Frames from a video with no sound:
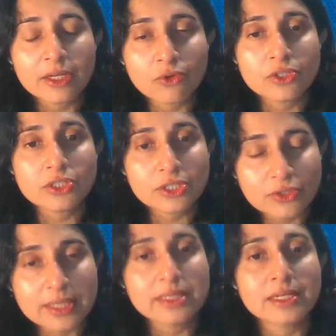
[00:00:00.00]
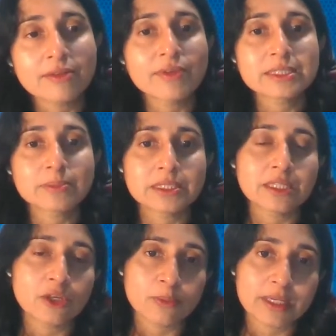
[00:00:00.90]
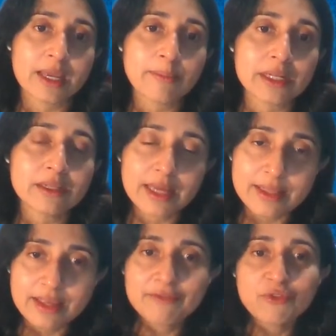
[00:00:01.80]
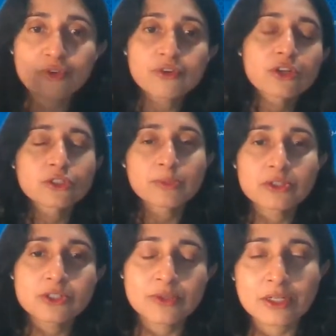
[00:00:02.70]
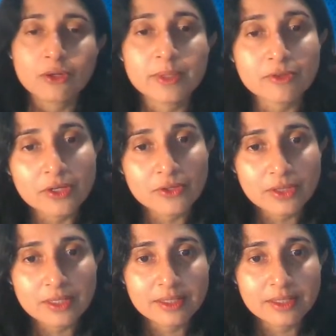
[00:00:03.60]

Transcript: in order to strengthen investments in human capital and therefore contribute to economic growth.